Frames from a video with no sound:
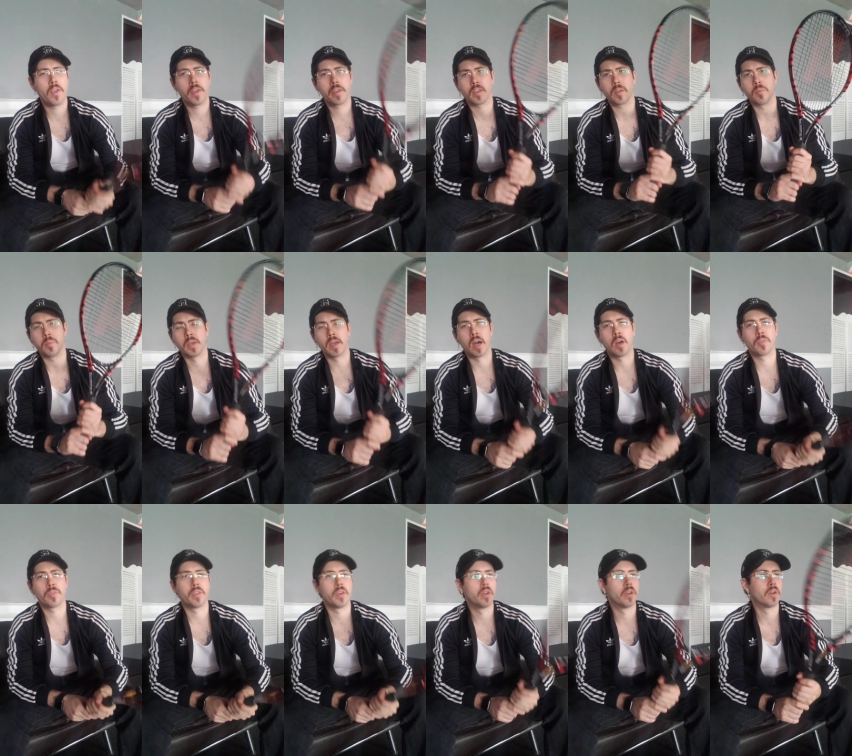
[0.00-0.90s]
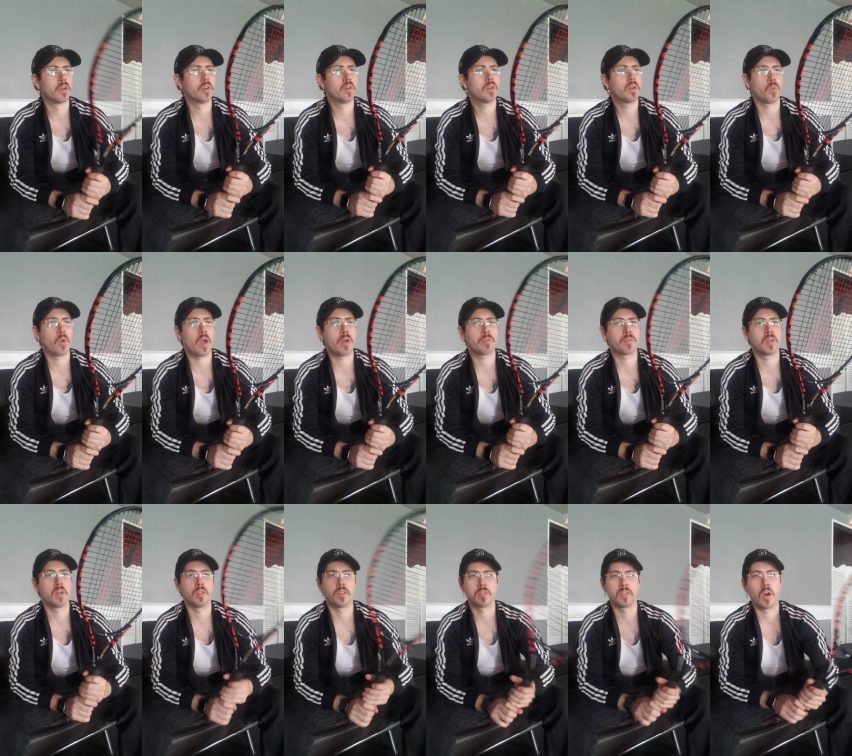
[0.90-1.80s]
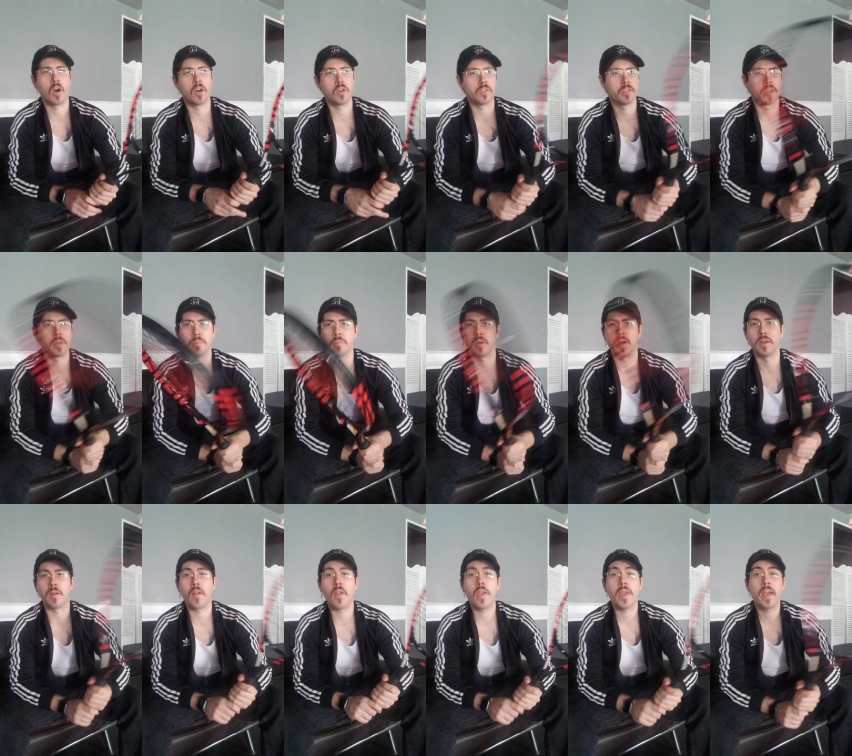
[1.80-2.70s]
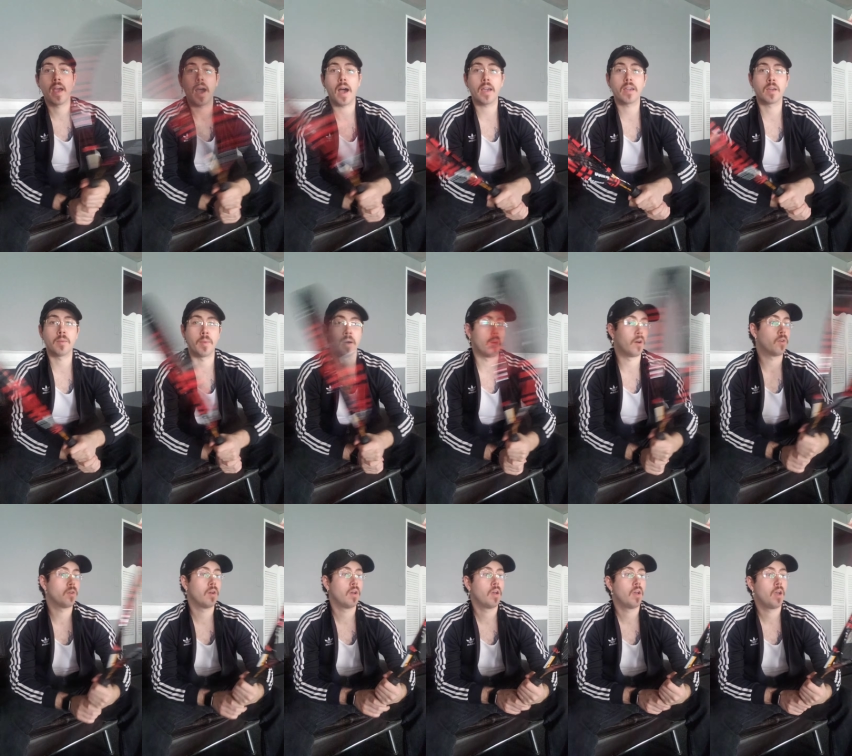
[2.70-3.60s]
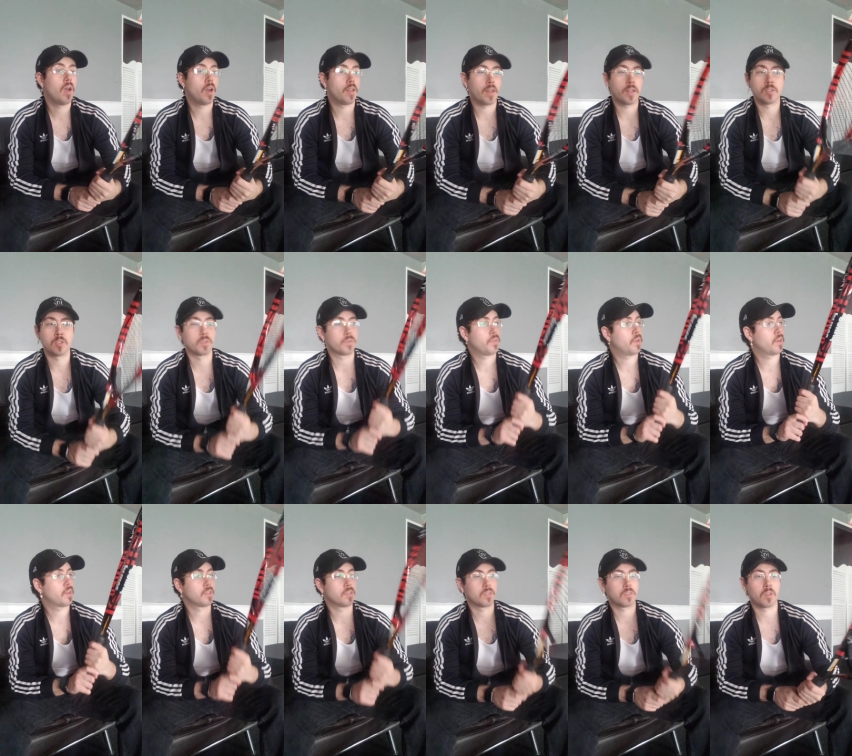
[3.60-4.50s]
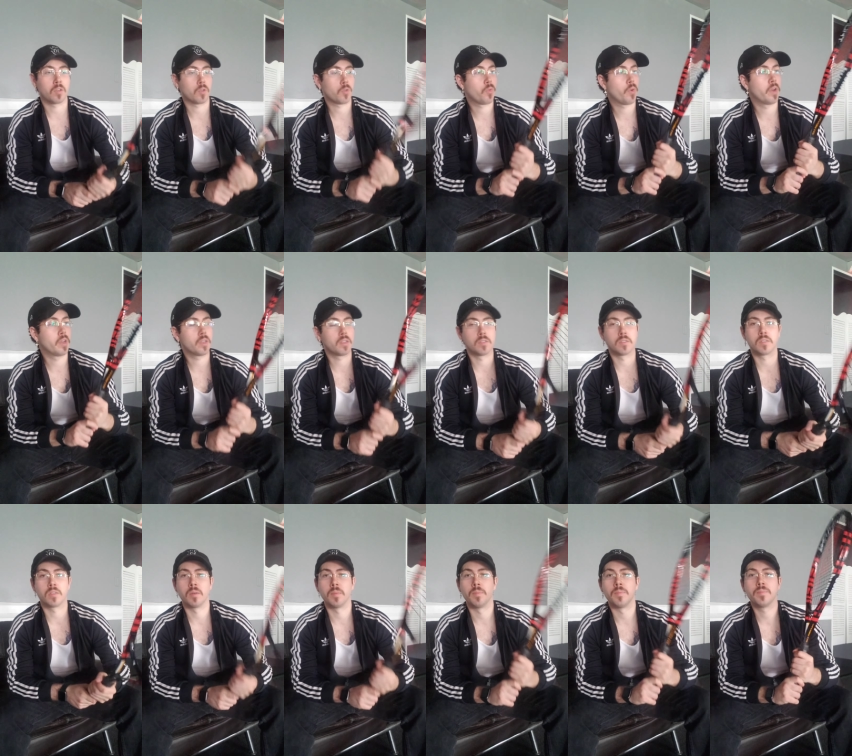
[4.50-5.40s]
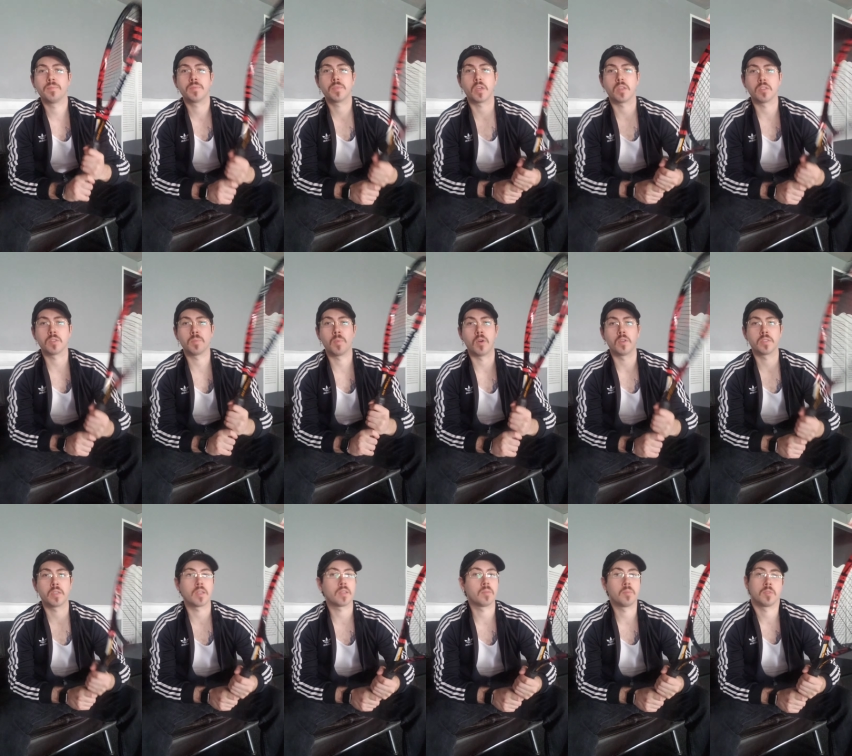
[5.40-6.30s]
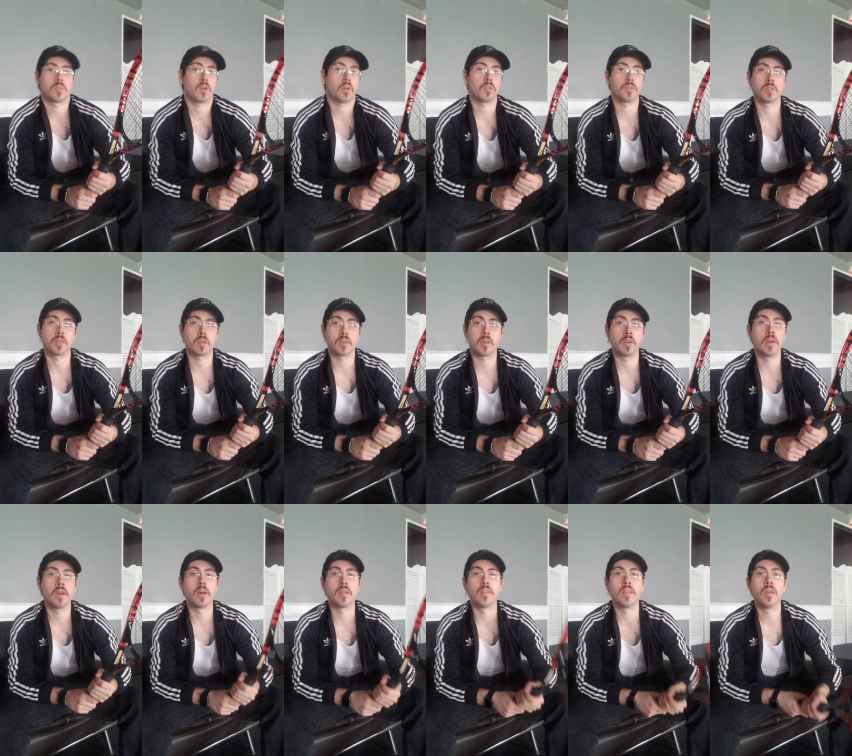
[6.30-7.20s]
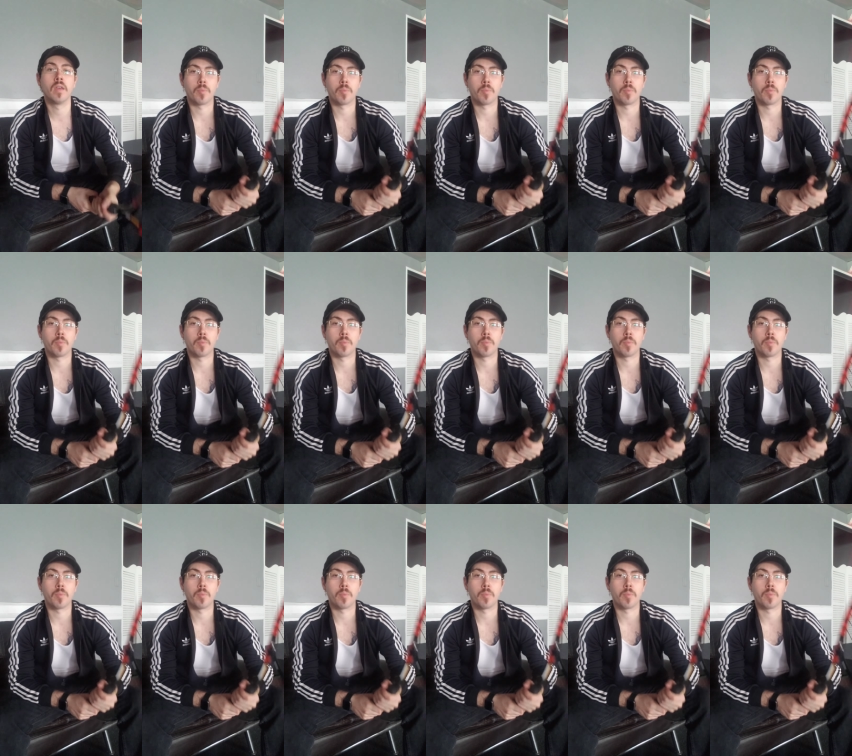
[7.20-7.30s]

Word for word: can be out there, Rafael Nadal on it, but I come out and I just fucking start cranking some tennis balls at them as hard as I can.